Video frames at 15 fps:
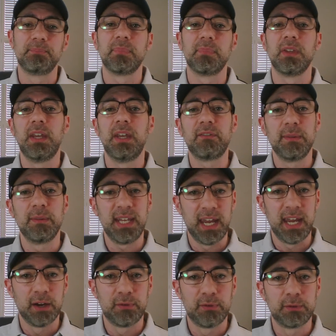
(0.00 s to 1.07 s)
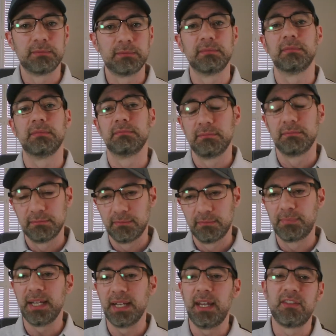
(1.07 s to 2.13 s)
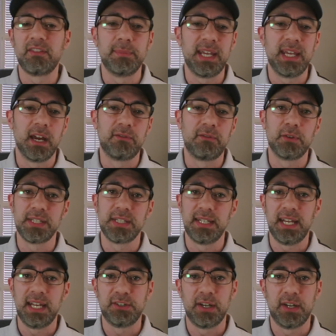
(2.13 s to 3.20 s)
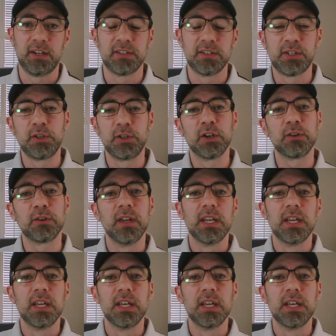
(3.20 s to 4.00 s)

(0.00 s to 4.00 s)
You have to be careful. But you have to be careful as a day trader, and so you're